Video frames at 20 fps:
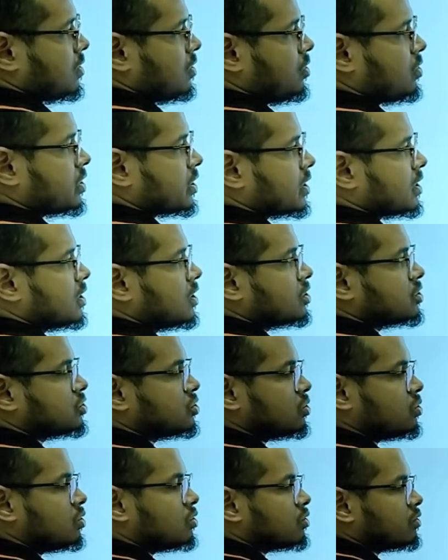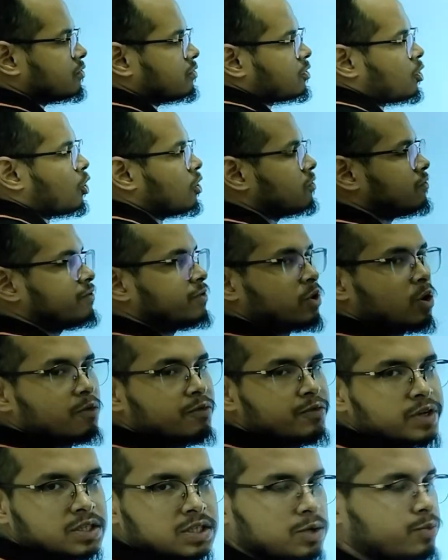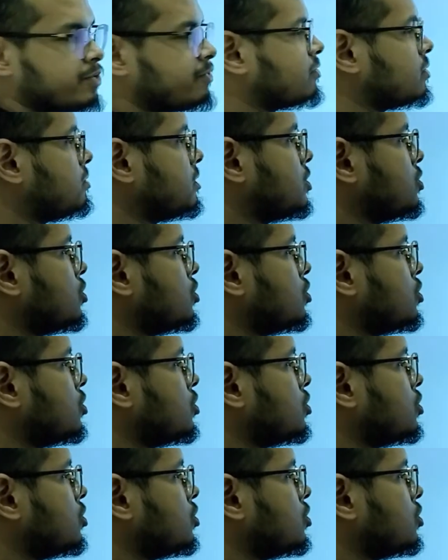Okay, so obviously we will be